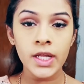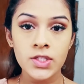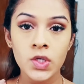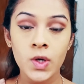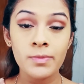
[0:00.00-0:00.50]

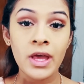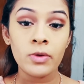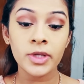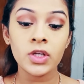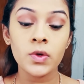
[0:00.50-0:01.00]
So now I'm
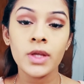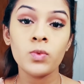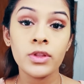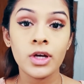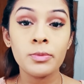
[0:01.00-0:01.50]
going to go in
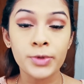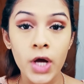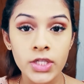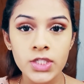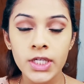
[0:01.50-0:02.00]
with a
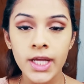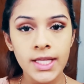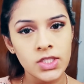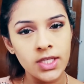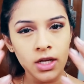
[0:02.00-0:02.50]
bronzer
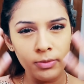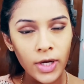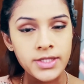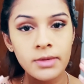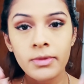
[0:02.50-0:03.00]
and just kind of
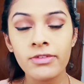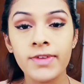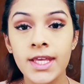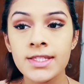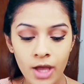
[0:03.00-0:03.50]
bronze up my
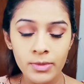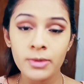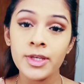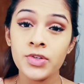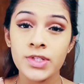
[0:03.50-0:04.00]
face. I'm going
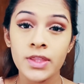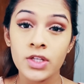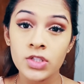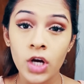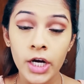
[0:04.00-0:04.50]
to be using the
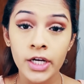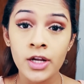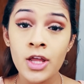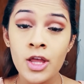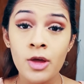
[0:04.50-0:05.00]
Tarte
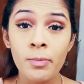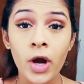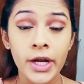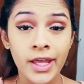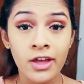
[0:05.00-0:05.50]

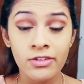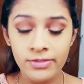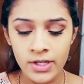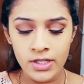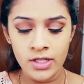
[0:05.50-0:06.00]
Park
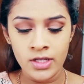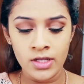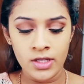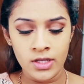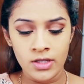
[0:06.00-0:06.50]

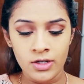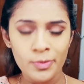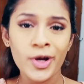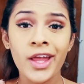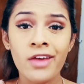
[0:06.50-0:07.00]

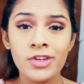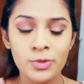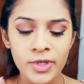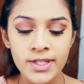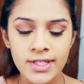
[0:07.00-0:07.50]
Avenue
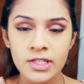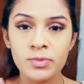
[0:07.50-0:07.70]
Princess